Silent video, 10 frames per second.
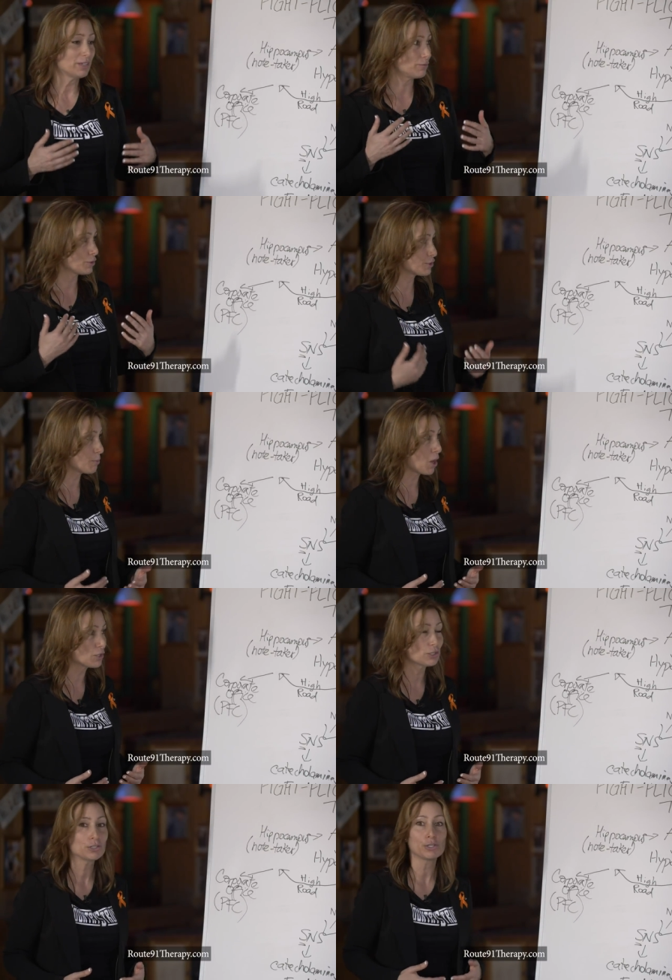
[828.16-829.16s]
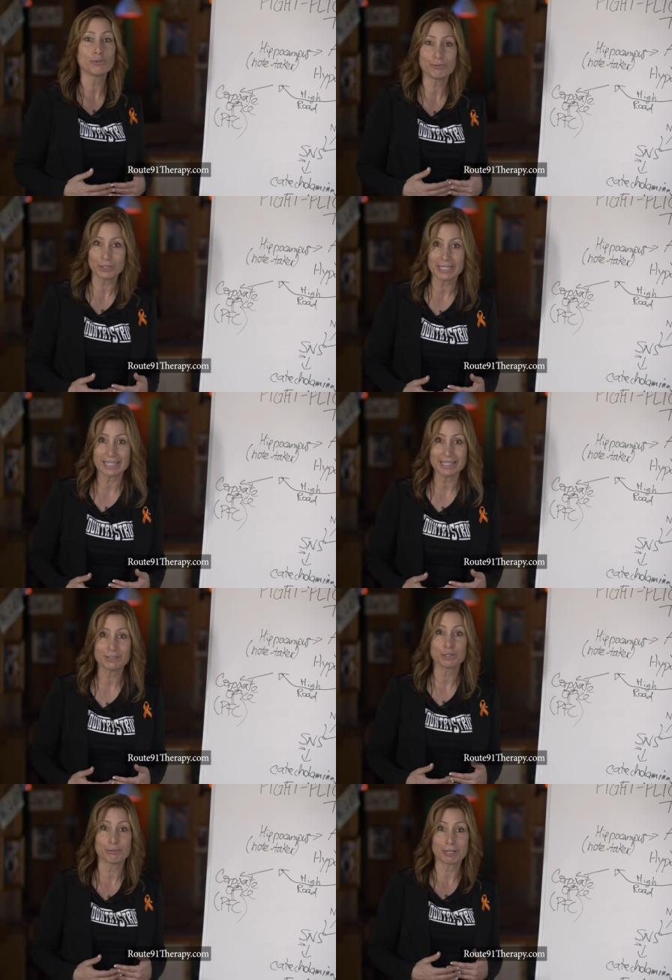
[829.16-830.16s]
If you're smaller, you
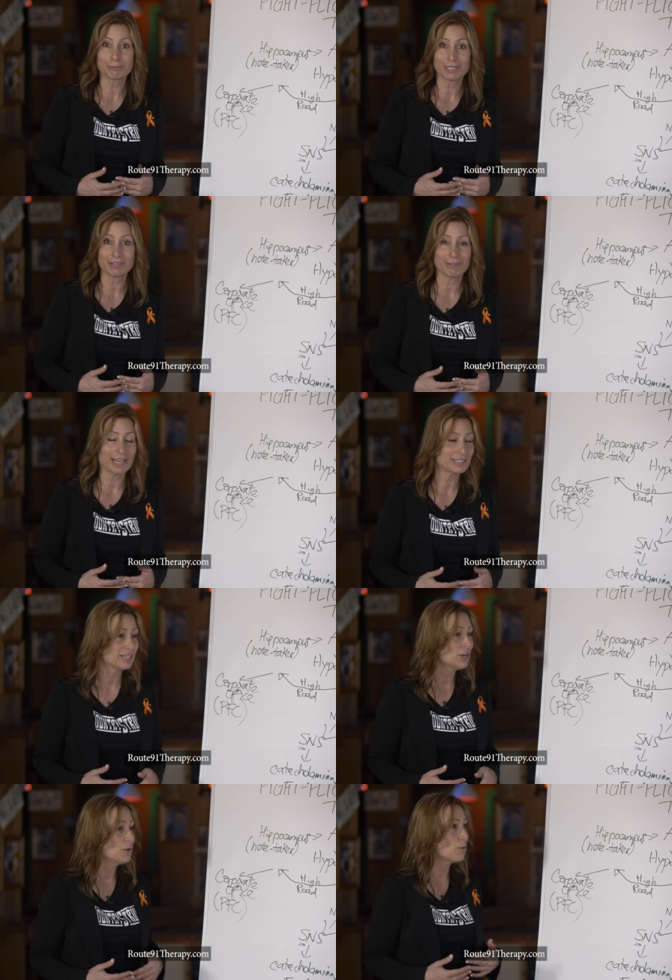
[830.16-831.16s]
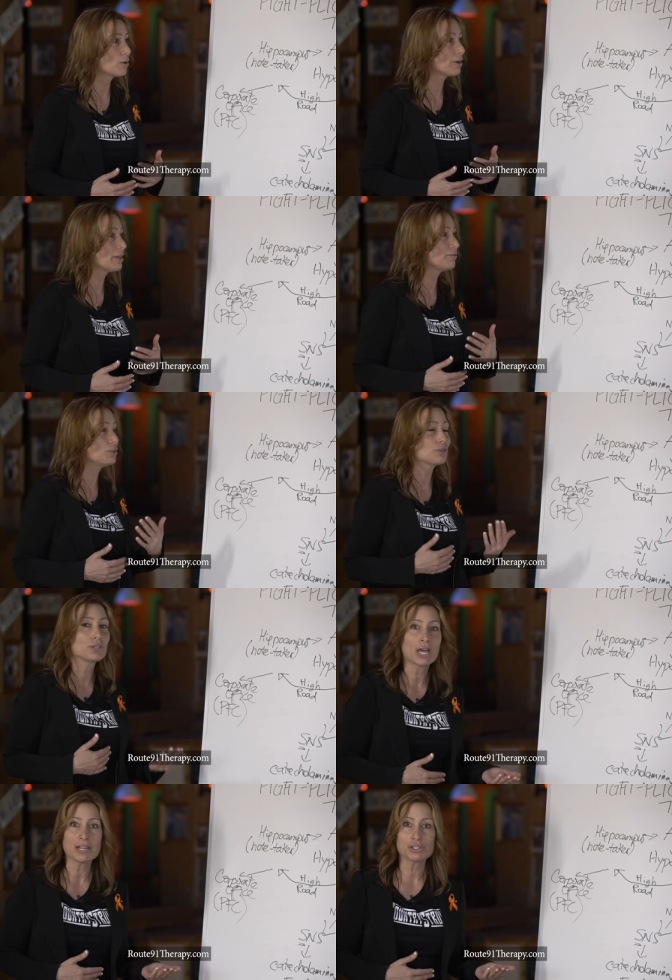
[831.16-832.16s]
flee, you run really fast. Or if you're
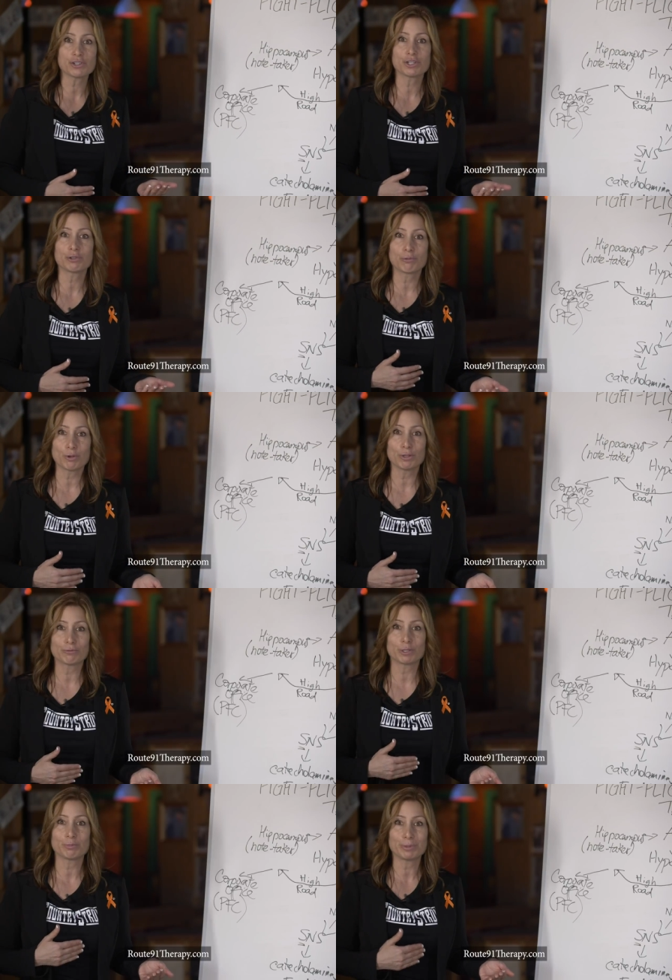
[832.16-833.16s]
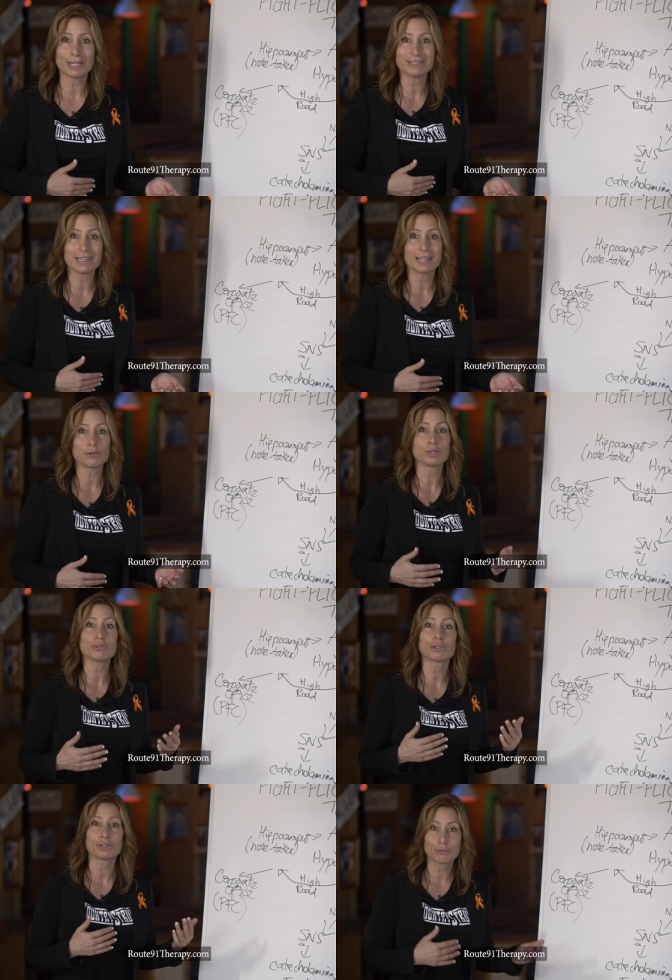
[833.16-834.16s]
not sure, you roll over and play dead, or
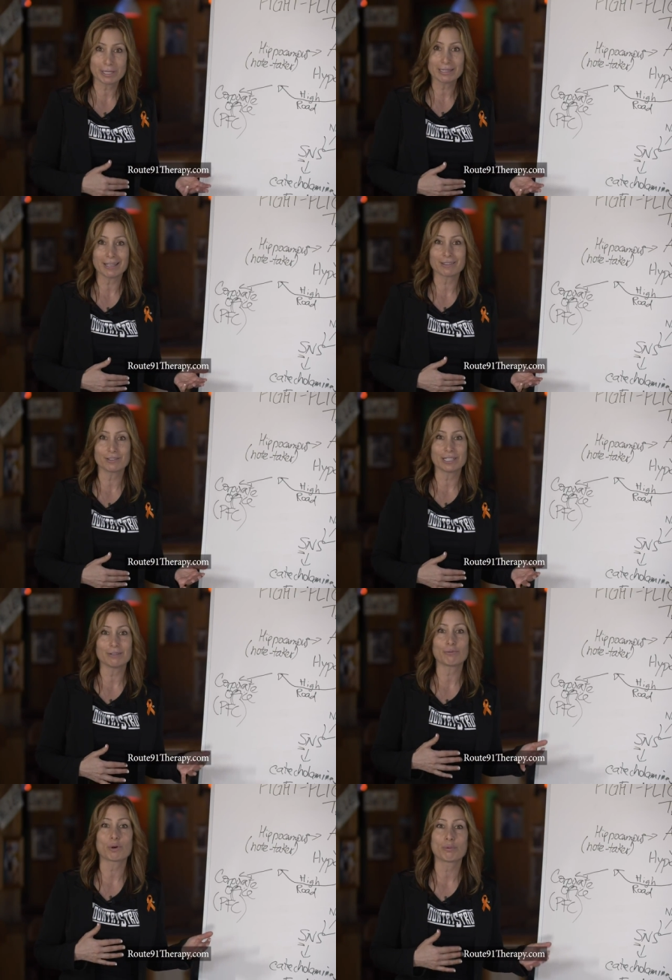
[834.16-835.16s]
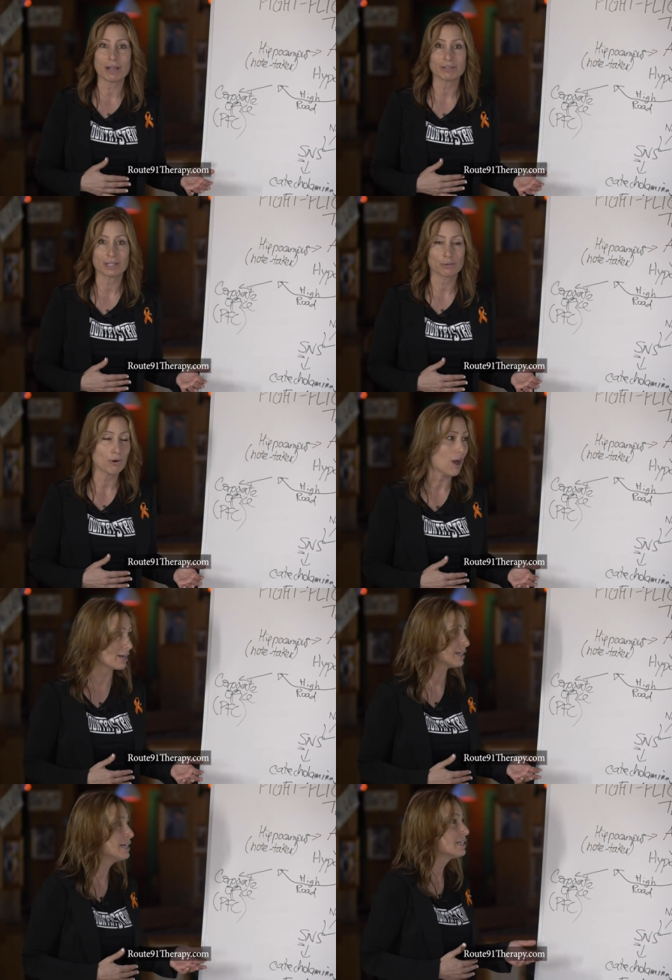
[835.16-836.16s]
you turn green like the leaf or brown like the rock.